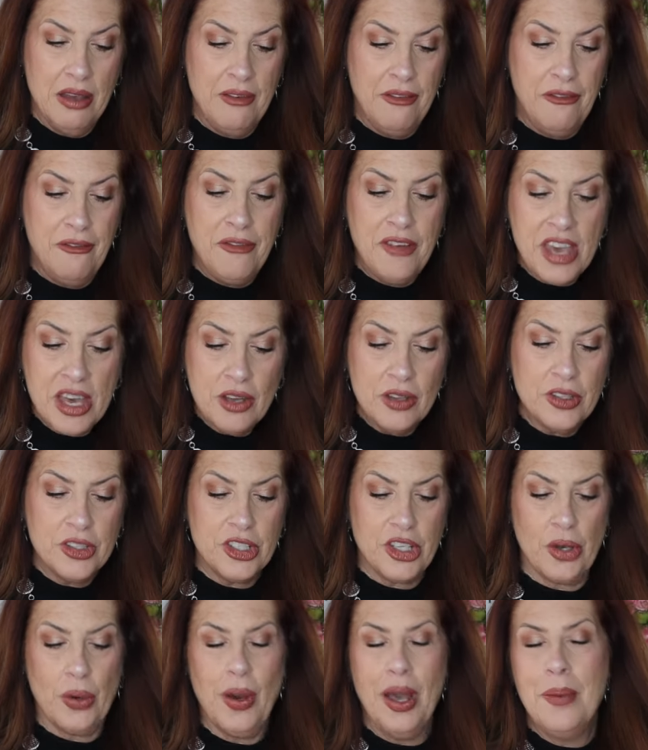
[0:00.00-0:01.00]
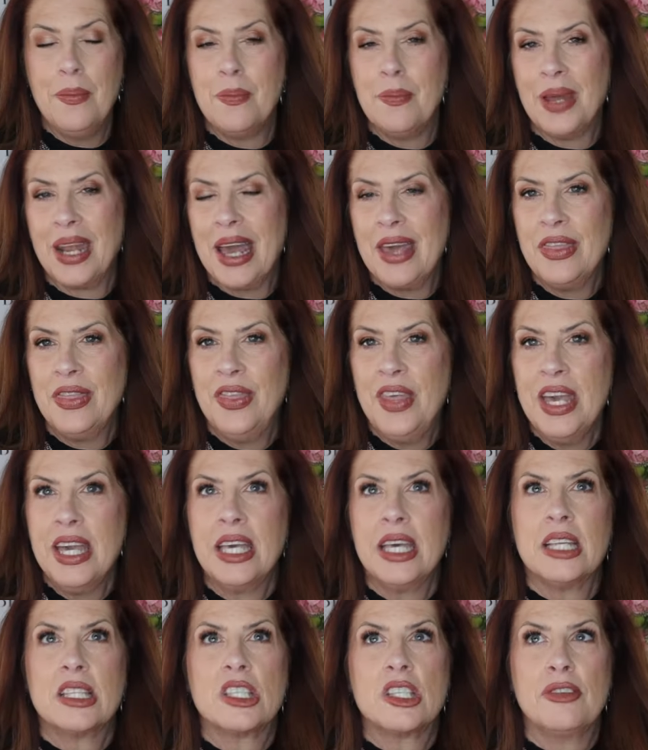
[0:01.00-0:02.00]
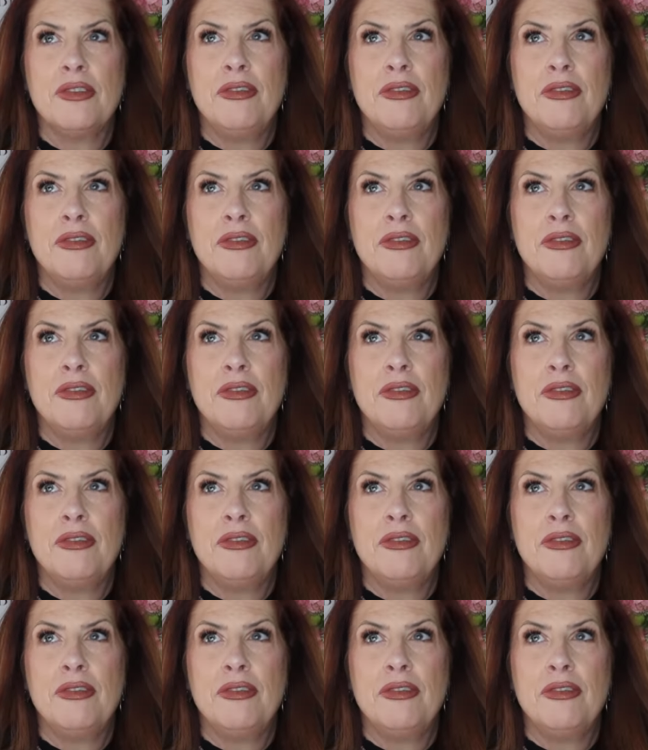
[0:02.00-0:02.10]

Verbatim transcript: feel to it, but I think it's